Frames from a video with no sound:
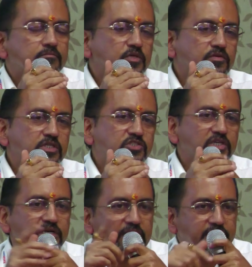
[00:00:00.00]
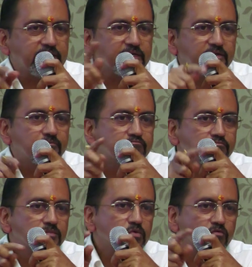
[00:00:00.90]
which is generated
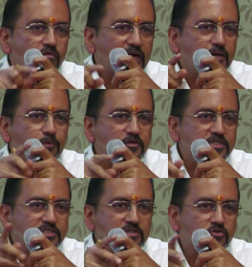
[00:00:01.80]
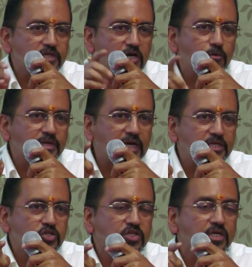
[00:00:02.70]
while processing through the anaerobic
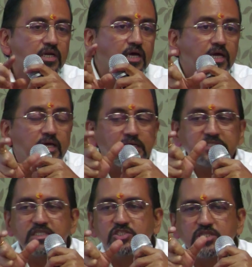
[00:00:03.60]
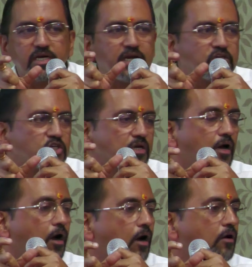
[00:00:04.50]
digestion is the generation
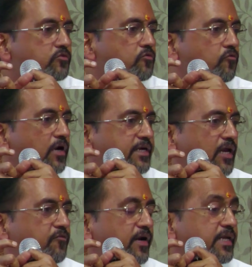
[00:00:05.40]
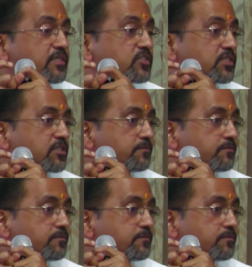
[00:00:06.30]
of the volatile fatty acid.